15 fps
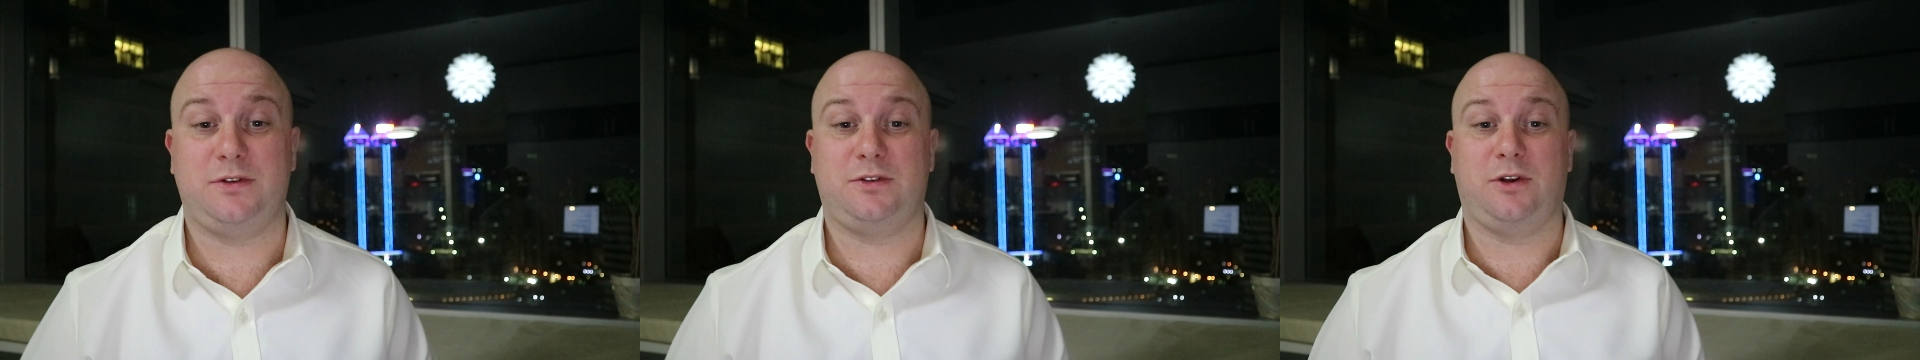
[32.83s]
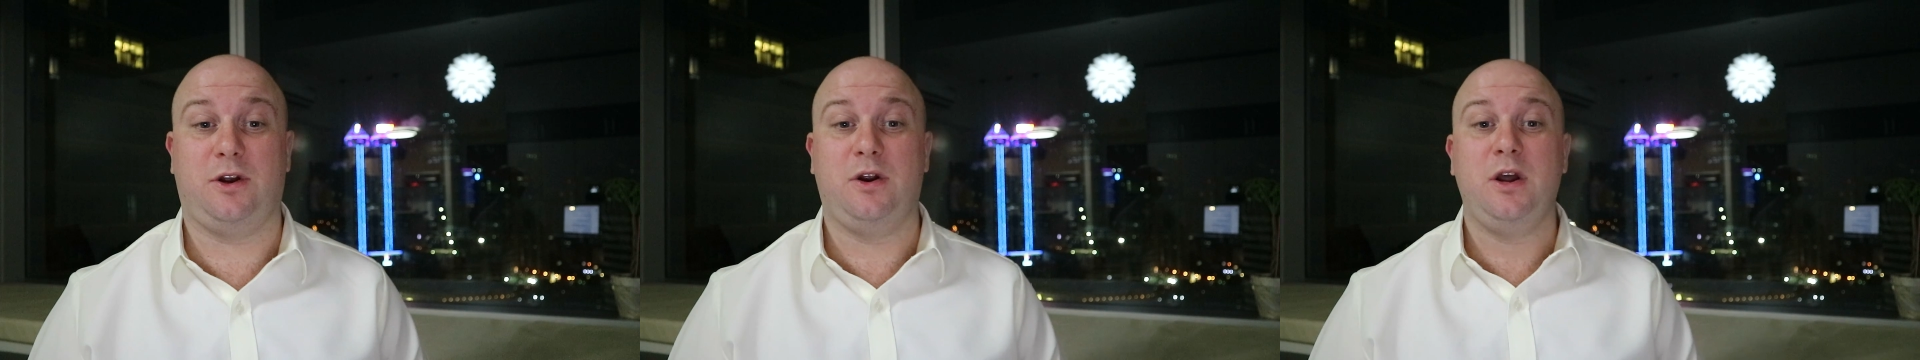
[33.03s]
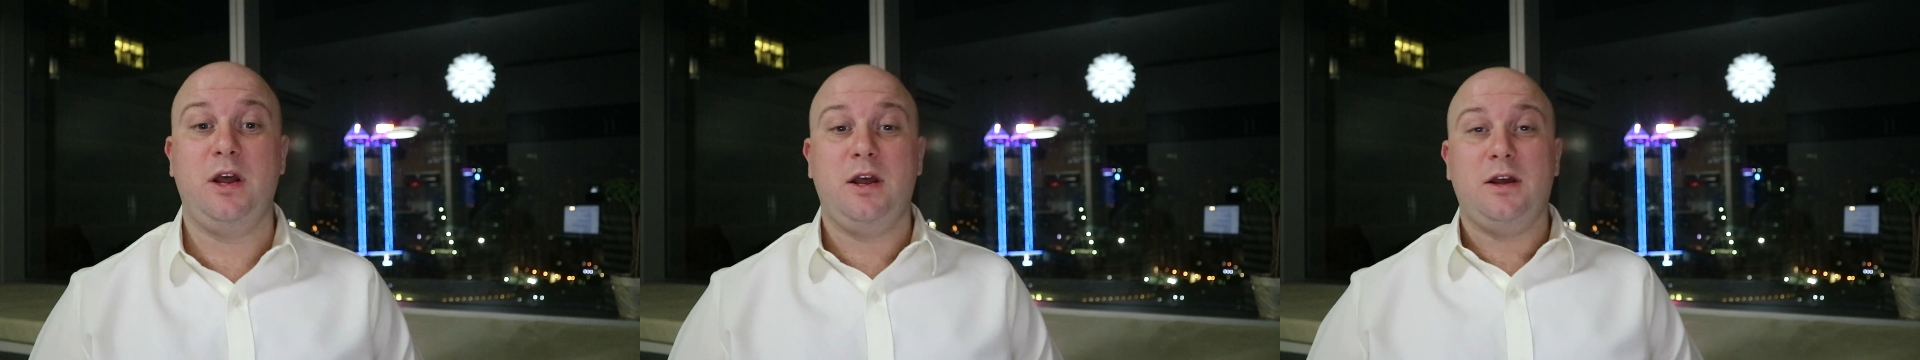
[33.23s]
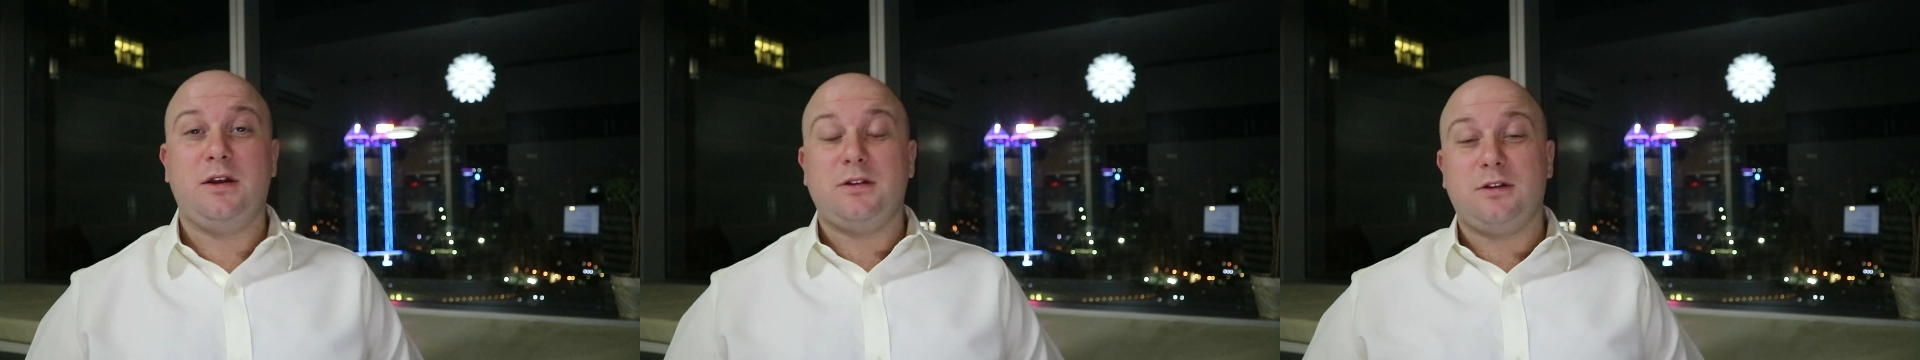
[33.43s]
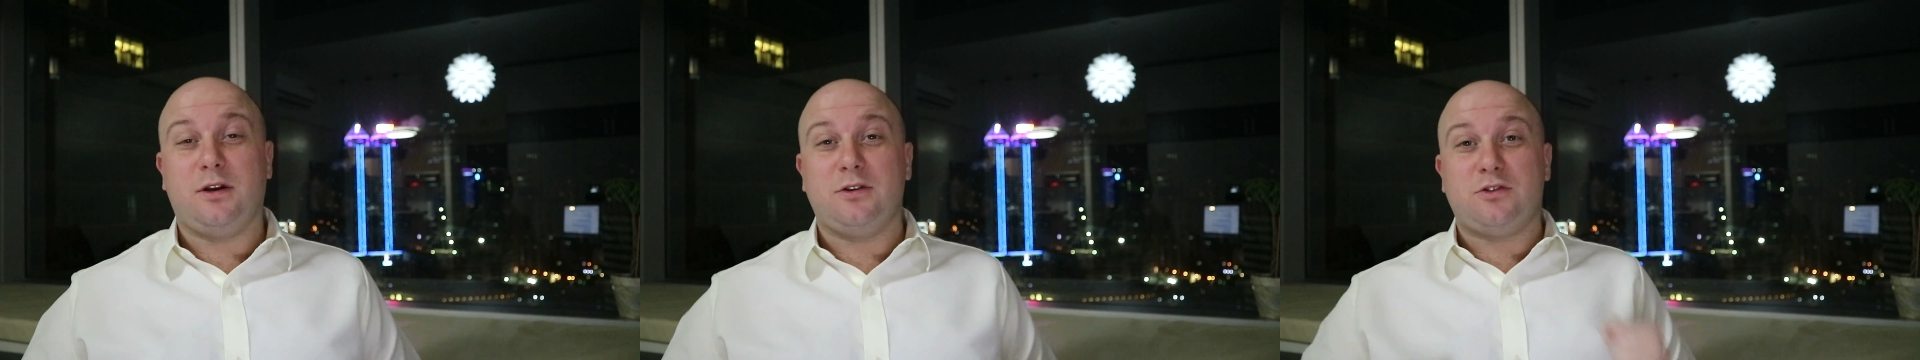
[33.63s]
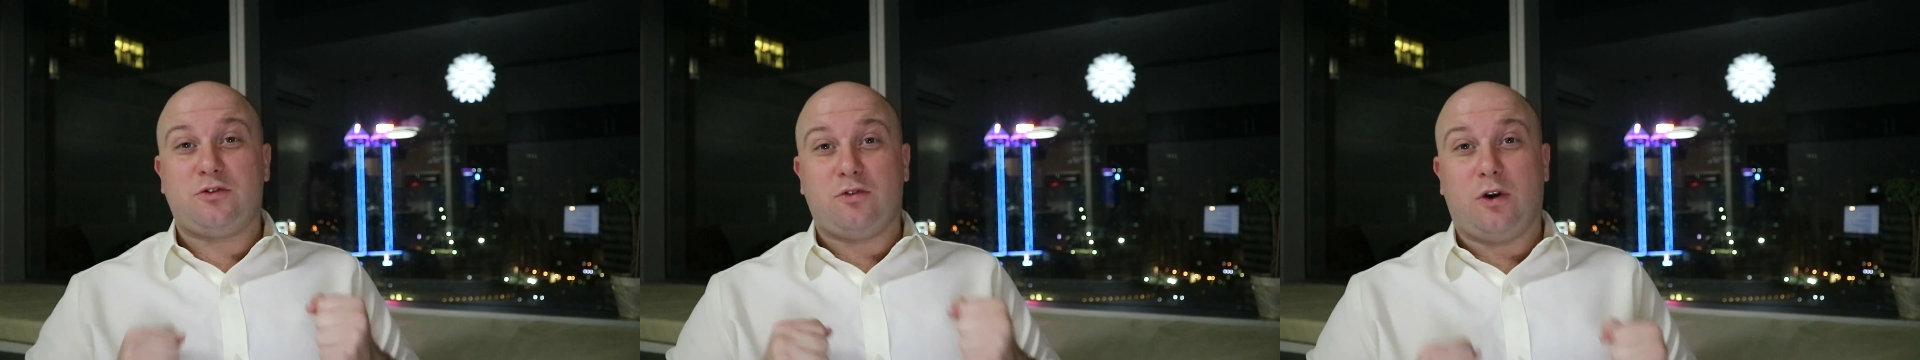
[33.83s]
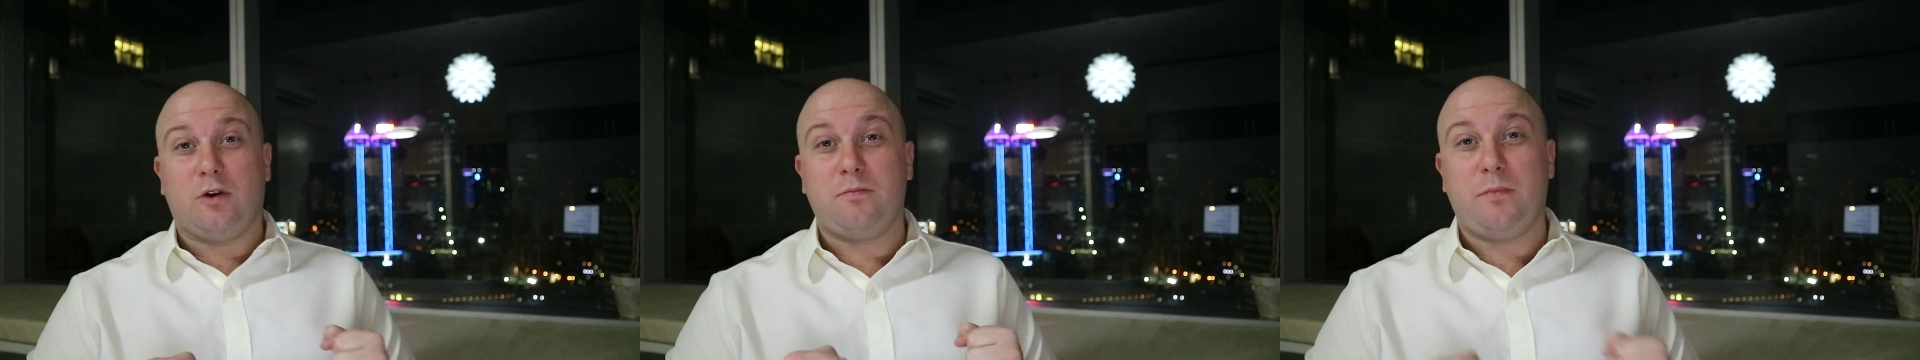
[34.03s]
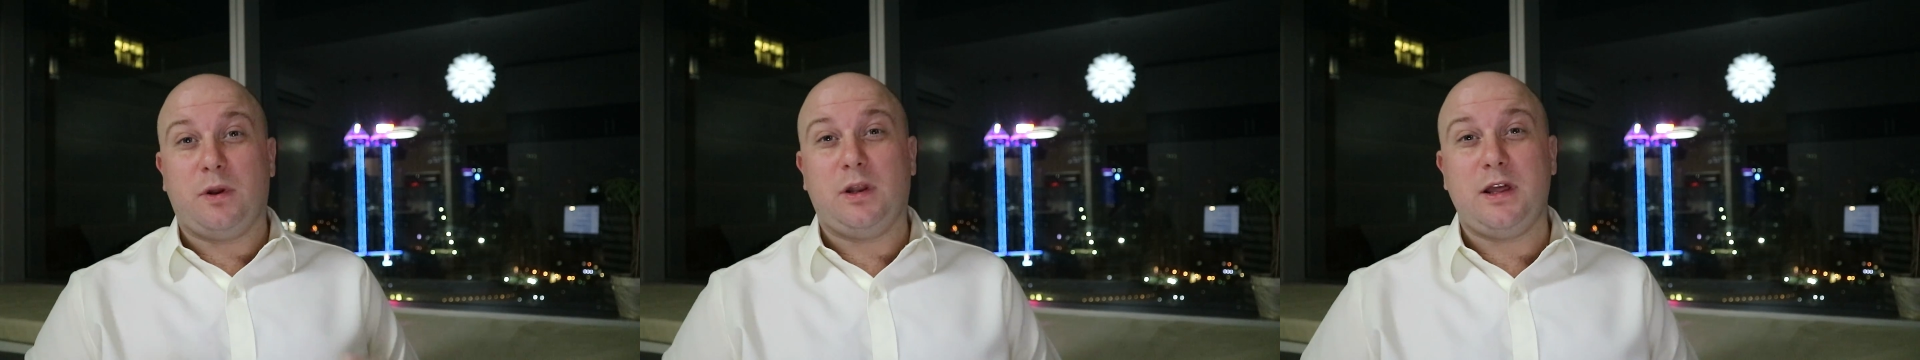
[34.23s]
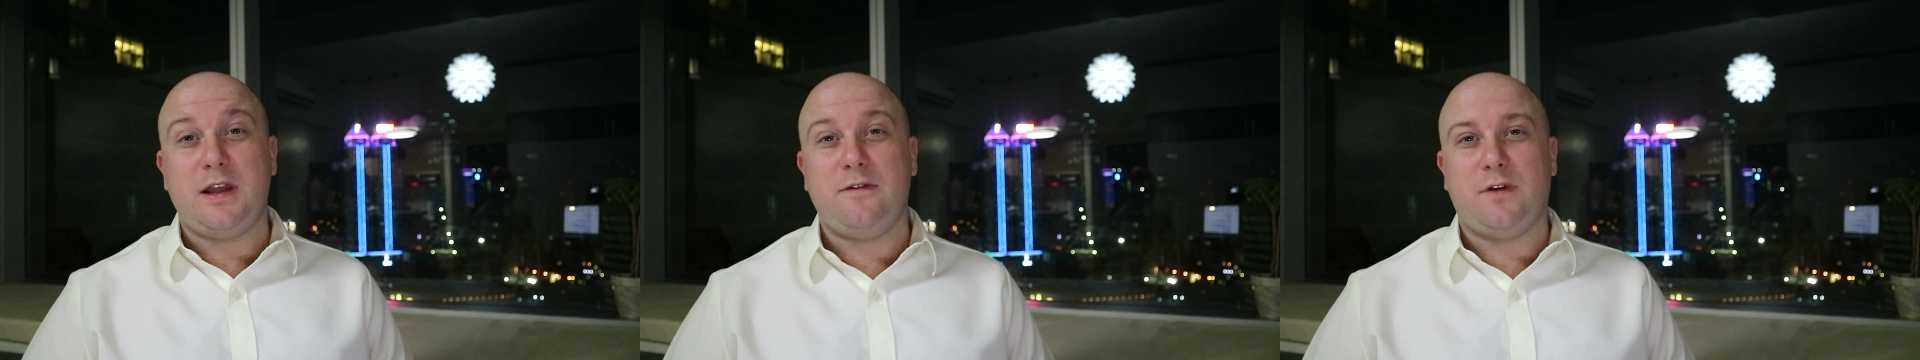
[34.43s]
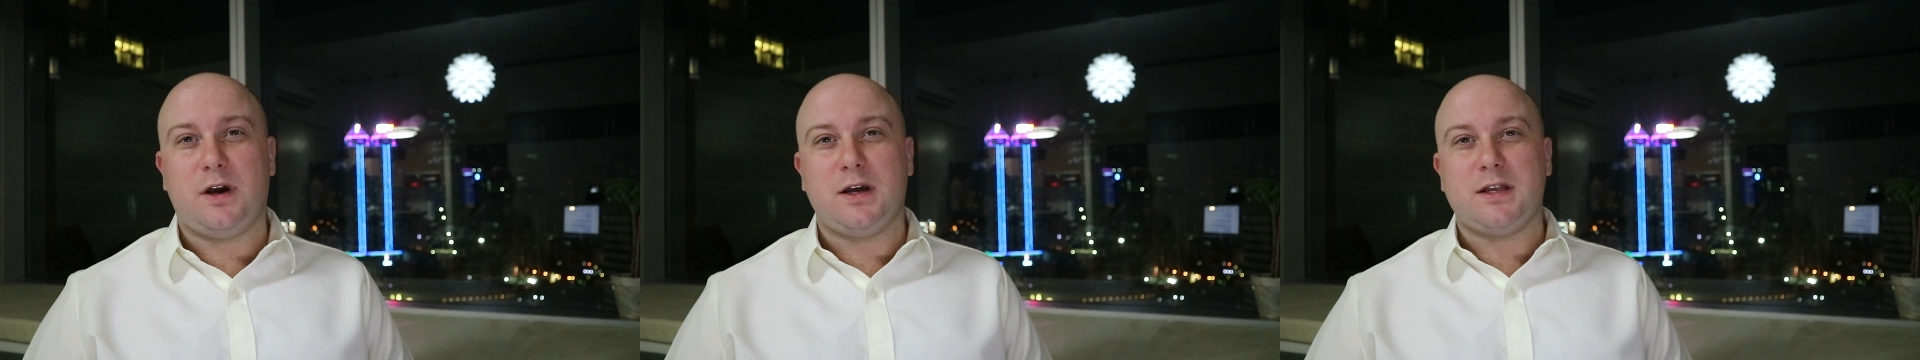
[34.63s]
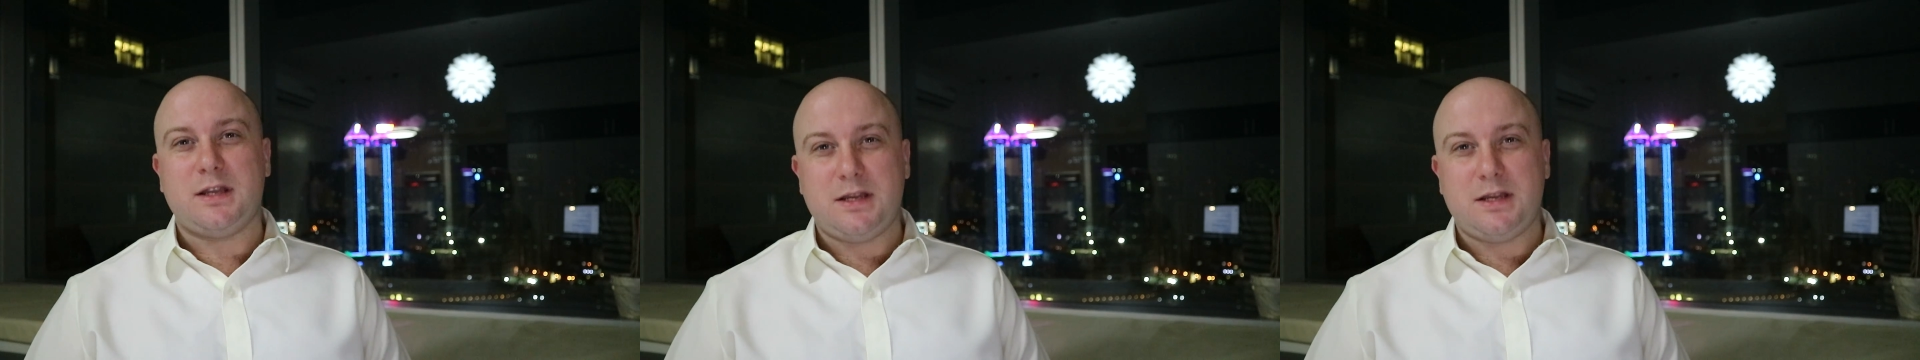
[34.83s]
So, strong believer